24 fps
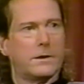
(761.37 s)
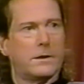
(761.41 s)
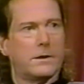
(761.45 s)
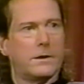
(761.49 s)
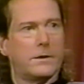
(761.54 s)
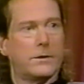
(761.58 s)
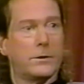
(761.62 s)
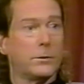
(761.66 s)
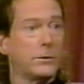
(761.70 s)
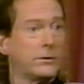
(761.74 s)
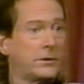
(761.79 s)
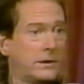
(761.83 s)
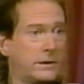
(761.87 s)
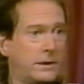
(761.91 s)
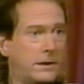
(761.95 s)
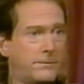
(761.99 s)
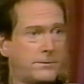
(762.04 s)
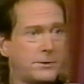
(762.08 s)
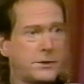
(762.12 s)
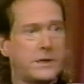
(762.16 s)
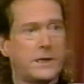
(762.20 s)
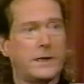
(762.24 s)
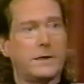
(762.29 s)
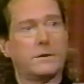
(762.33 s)
There was a
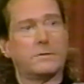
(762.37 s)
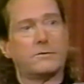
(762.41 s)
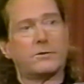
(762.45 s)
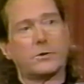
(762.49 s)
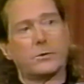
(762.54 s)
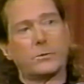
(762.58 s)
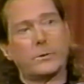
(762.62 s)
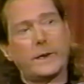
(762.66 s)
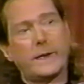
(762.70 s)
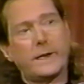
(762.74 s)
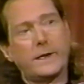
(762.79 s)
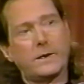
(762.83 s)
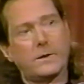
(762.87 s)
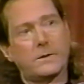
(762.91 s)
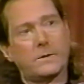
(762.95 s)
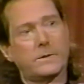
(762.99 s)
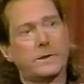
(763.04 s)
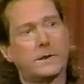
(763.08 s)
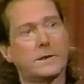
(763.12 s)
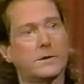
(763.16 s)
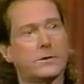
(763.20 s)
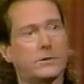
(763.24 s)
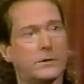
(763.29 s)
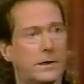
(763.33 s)
tip sheet for radio
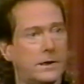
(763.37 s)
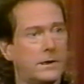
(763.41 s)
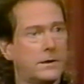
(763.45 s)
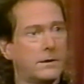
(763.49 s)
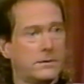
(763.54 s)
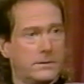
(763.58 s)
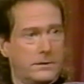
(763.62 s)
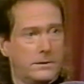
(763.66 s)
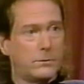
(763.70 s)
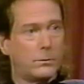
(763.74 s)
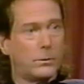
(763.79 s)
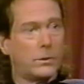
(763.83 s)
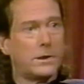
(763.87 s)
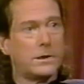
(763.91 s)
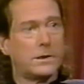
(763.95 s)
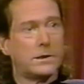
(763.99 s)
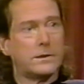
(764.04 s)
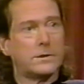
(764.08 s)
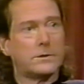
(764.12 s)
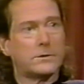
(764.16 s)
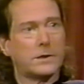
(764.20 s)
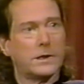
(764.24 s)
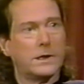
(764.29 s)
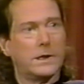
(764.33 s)
that said it
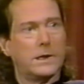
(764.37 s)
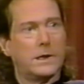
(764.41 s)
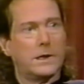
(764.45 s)
was,